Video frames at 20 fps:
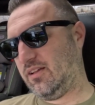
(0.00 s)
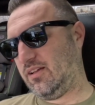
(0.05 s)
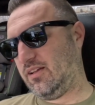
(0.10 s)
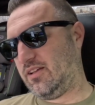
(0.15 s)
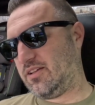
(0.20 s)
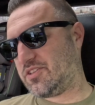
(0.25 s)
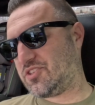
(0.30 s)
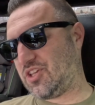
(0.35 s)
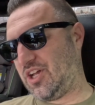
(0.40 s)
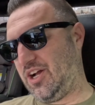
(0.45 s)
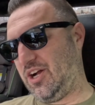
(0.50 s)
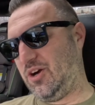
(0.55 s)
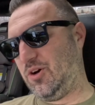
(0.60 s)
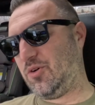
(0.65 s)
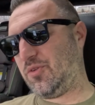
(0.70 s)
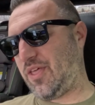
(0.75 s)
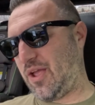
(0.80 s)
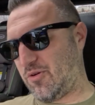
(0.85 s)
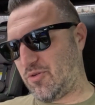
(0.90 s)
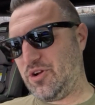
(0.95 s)

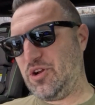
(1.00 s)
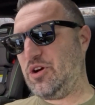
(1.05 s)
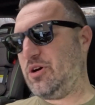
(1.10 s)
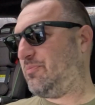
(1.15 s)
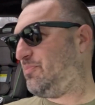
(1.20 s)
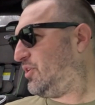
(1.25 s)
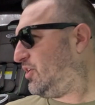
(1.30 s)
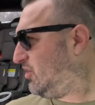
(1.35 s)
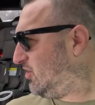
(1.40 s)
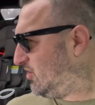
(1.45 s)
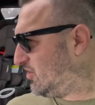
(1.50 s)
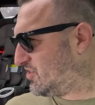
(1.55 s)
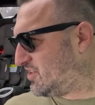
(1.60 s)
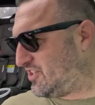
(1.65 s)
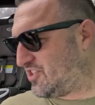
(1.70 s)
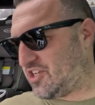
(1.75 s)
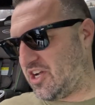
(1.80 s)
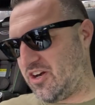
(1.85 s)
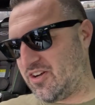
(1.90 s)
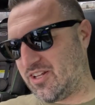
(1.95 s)
So they were doing pulls,
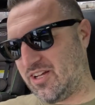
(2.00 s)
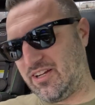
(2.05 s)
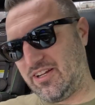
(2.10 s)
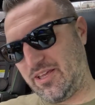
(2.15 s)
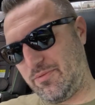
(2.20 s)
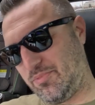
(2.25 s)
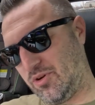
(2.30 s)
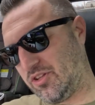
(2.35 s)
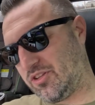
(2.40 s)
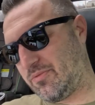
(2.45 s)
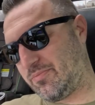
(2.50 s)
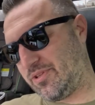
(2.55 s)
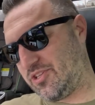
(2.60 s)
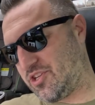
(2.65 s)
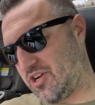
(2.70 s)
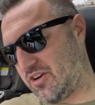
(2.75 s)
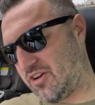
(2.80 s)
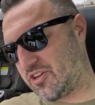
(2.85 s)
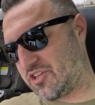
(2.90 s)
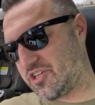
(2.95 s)
and he pulled up in
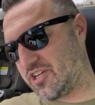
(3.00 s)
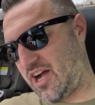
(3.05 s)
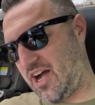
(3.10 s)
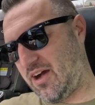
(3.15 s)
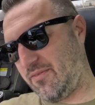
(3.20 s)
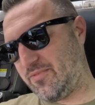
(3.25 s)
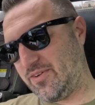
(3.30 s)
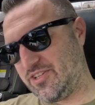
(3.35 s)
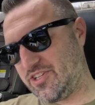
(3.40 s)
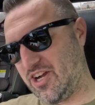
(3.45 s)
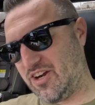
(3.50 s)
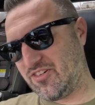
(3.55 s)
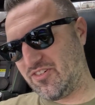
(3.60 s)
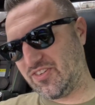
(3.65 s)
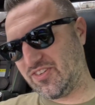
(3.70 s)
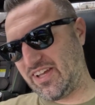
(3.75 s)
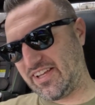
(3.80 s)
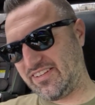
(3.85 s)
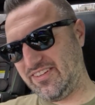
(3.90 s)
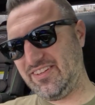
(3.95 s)
Jonah's shop, and Jonah
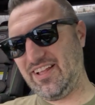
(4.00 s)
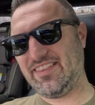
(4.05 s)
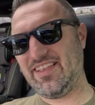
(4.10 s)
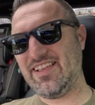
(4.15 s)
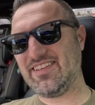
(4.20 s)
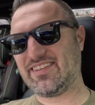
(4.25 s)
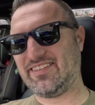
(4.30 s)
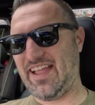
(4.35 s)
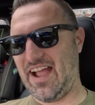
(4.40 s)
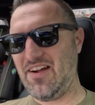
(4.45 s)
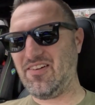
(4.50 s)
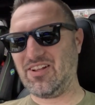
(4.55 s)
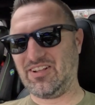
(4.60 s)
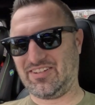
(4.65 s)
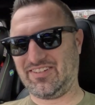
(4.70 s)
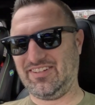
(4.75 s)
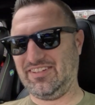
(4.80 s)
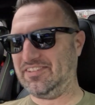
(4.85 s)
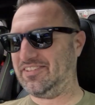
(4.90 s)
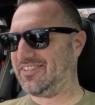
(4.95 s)
was like, dude, that thing's down a
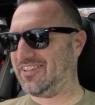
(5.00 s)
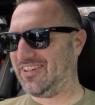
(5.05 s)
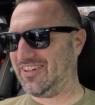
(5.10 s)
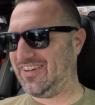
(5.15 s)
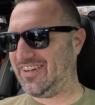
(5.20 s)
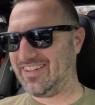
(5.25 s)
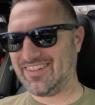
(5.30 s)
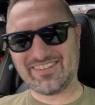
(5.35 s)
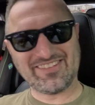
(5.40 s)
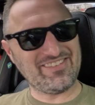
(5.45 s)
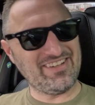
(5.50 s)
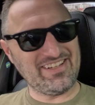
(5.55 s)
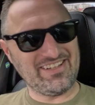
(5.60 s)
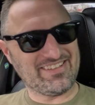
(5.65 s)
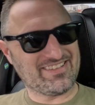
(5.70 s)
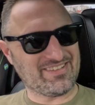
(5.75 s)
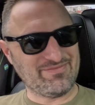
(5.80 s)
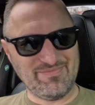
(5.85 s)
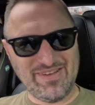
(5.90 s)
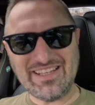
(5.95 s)
cylinder. He goes, man,
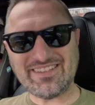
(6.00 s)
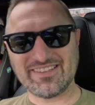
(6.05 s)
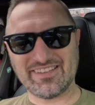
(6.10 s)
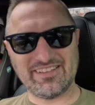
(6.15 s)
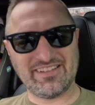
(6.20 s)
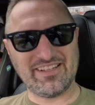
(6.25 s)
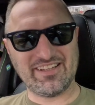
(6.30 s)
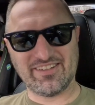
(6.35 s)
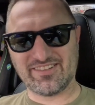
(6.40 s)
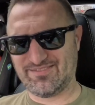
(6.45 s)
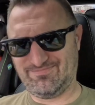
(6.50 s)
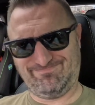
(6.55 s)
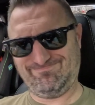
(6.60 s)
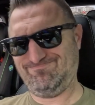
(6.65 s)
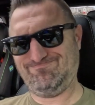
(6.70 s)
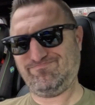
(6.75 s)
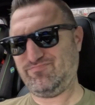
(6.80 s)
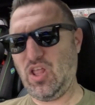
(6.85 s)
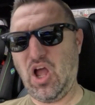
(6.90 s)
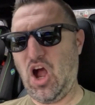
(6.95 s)
it's missing. He goes,
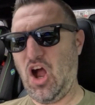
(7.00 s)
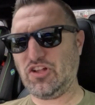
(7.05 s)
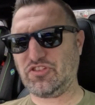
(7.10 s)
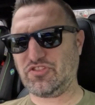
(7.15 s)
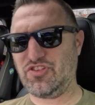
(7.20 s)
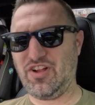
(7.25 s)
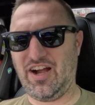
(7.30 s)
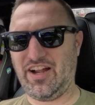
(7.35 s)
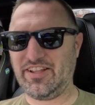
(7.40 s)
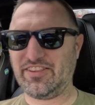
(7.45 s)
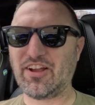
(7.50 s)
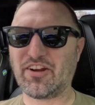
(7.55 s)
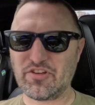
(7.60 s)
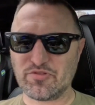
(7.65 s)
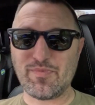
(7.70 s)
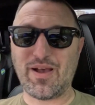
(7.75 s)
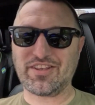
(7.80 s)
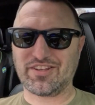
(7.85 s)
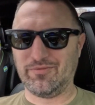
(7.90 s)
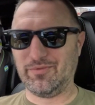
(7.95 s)
no, it's not. He thought he was
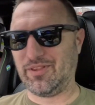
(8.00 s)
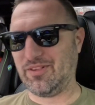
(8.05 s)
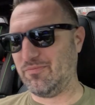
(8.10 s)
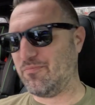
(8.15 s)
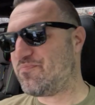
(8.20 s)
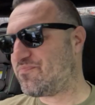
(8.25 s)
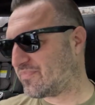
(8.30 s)
messing with him.